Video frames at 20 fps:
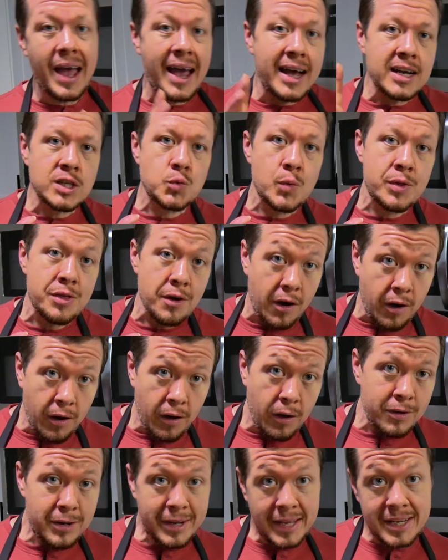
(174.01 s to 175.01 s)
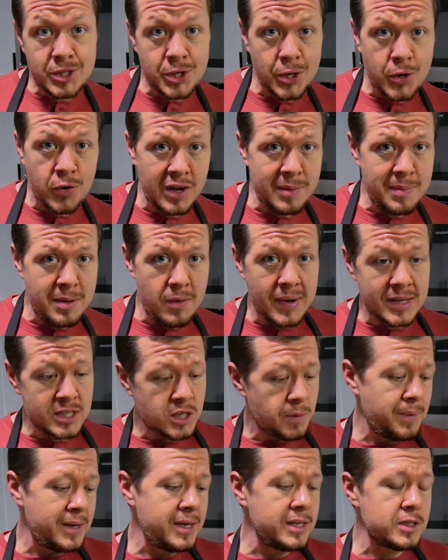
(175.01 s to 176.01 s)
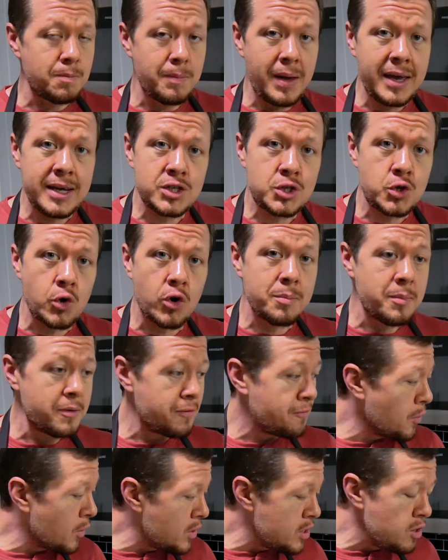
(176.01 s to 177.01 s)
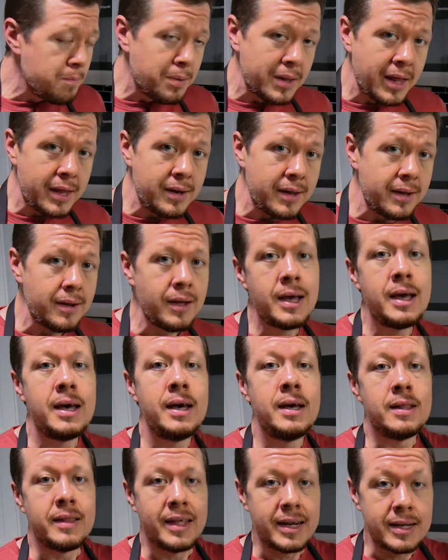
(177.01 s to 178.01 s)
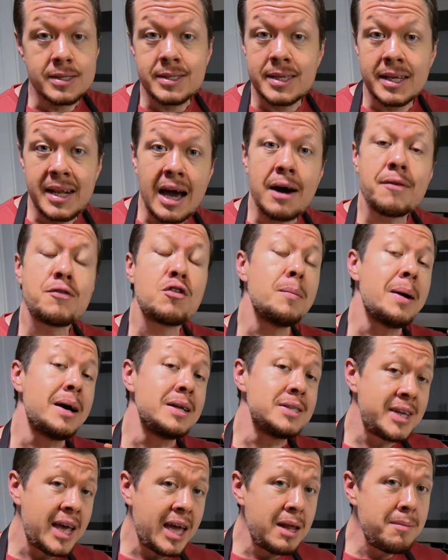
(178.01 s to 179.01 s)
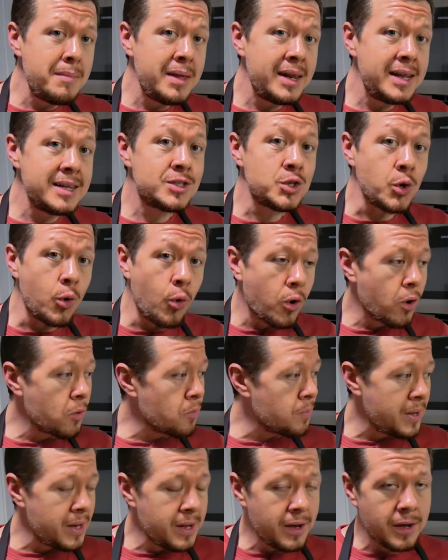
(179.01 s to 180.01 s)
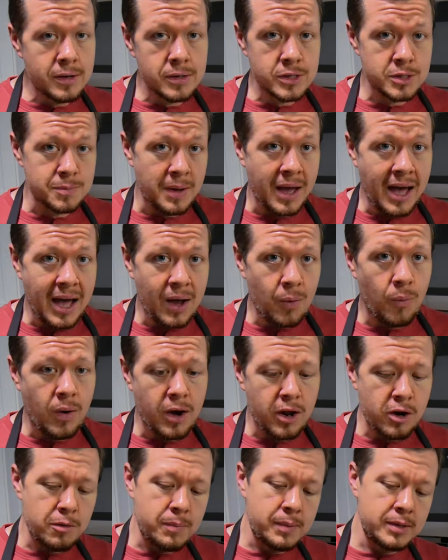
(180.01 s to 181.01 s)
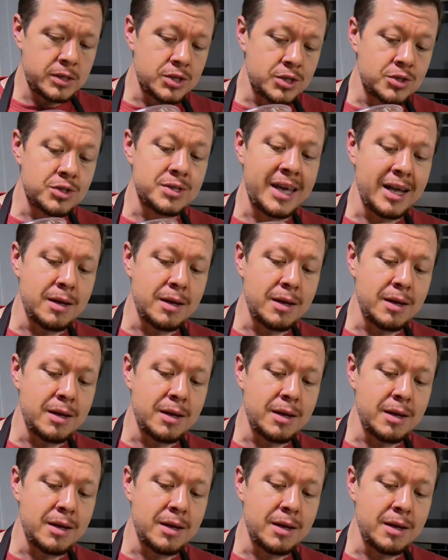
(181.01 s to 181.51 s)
As with all Ninja Creami recipes, make sure before you blend it, let it sit out for about 10 minutes or run it under some hot water just